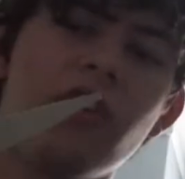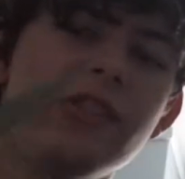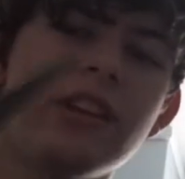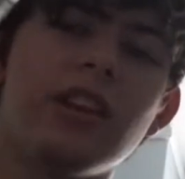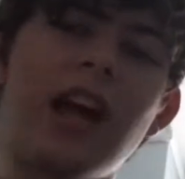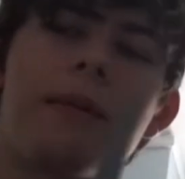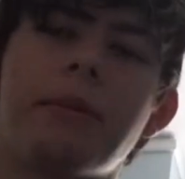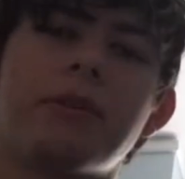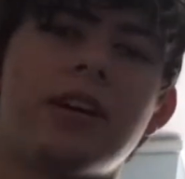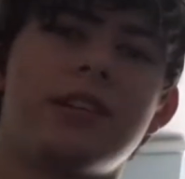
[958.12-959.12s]
You see a lot of
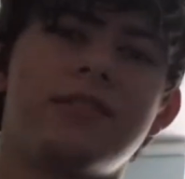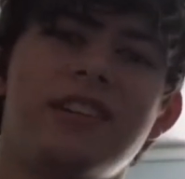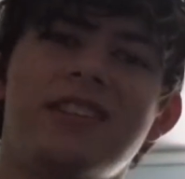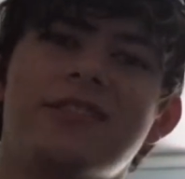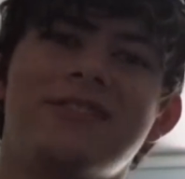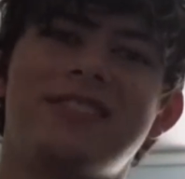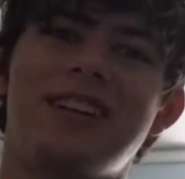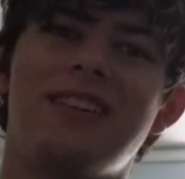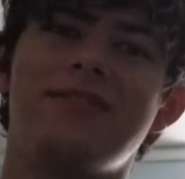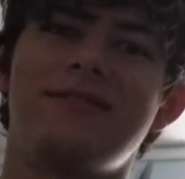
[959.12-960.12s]
people cussing or
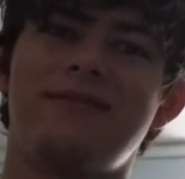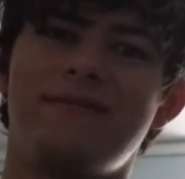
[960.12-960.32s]
stuff. I